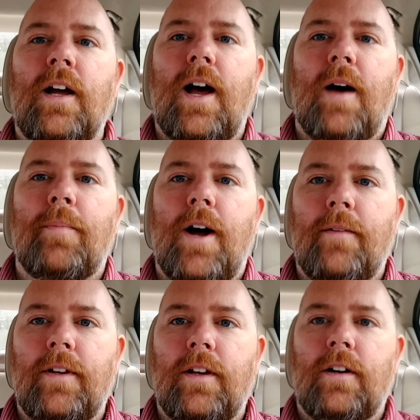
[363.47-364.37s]
I
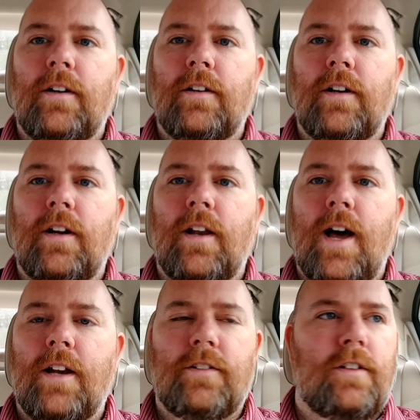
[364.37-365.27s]
probably learned a
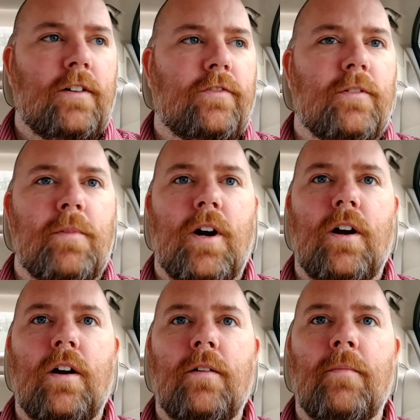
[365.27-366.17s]
lot of stuff from
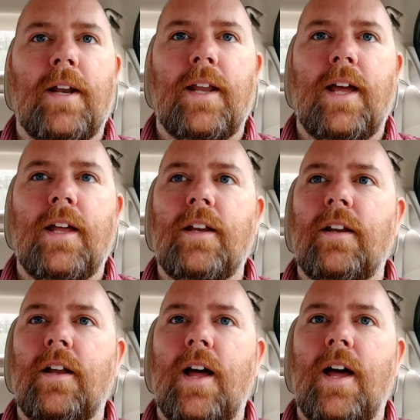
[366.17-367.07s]
her. My dad
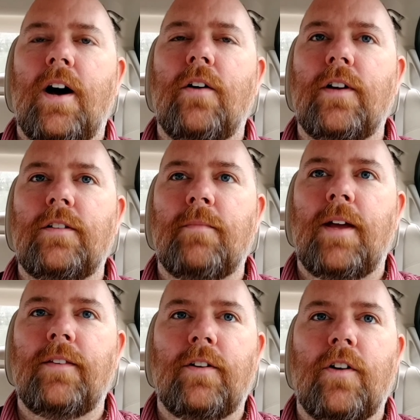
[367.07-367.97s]
always
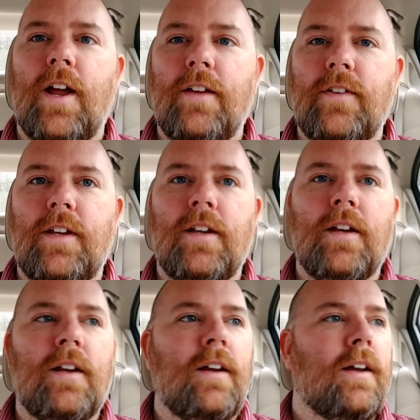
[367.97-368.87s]
made the gravy,
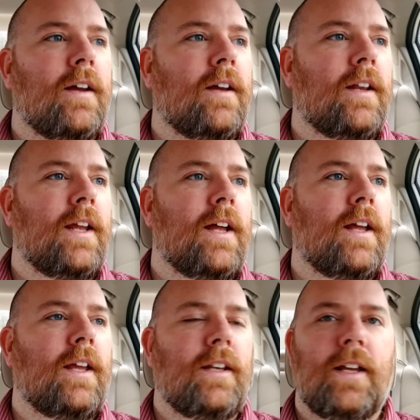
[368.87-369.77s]
and he,
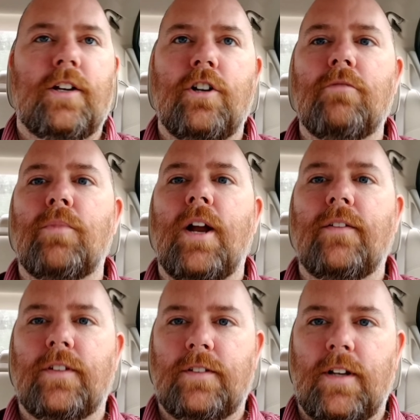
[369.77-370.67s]
he did cook
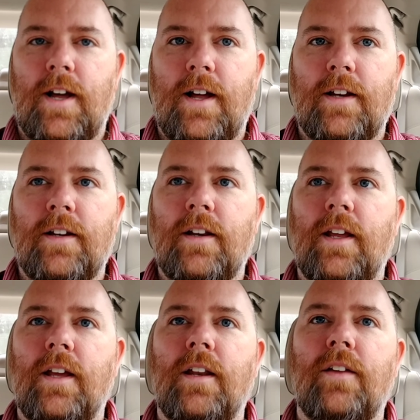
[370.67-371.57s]
breakfast a lot.
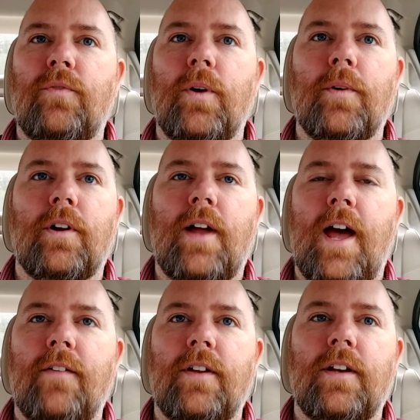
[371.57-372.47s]
And if we were
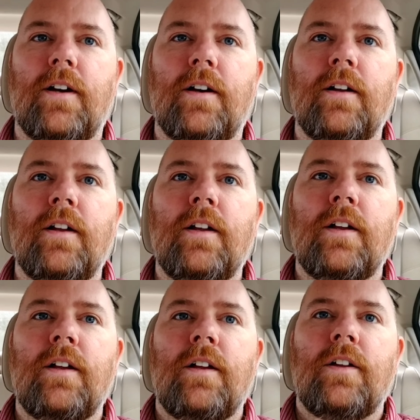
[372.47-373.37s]
having uh,
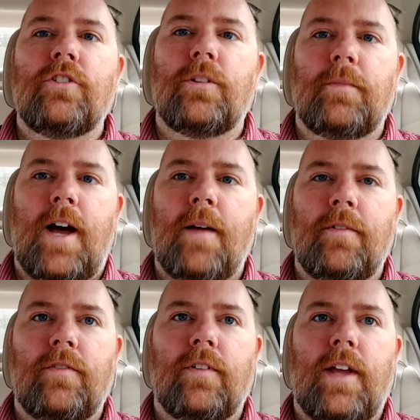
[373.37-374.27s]
some type
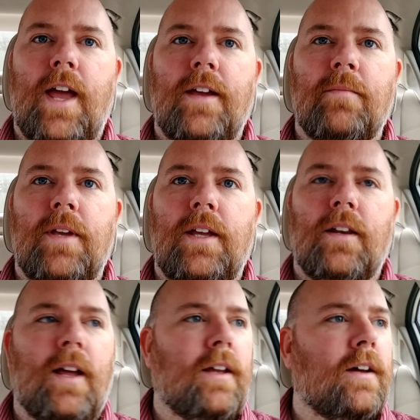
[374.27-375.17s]
of game meat
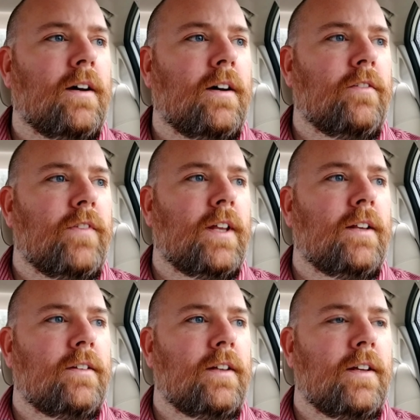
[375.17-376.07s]
like uh,
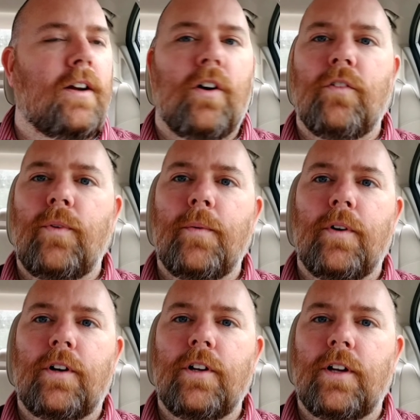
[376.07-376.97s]
venison, or if we
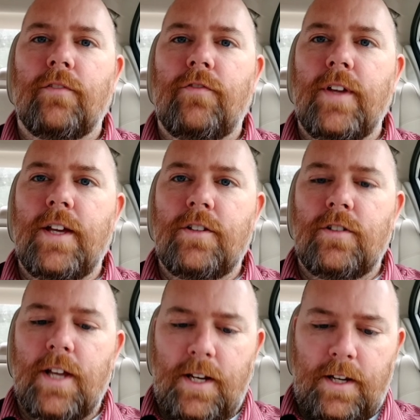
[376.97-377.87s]
were cooking fish,
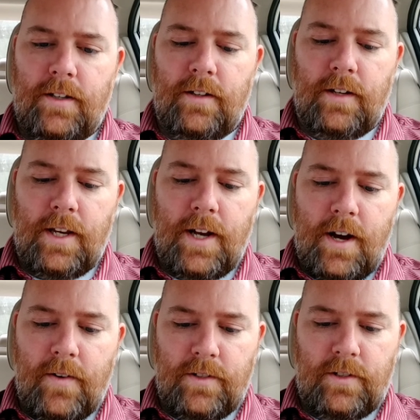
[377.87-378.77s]
Daddy Daddy
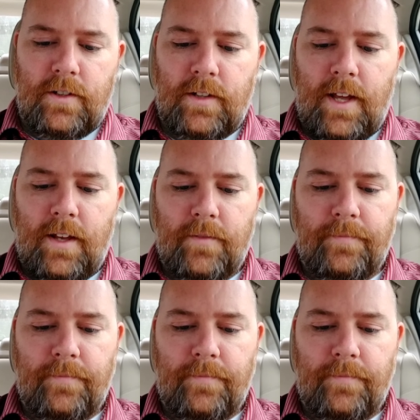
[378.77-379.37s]
always cooked that.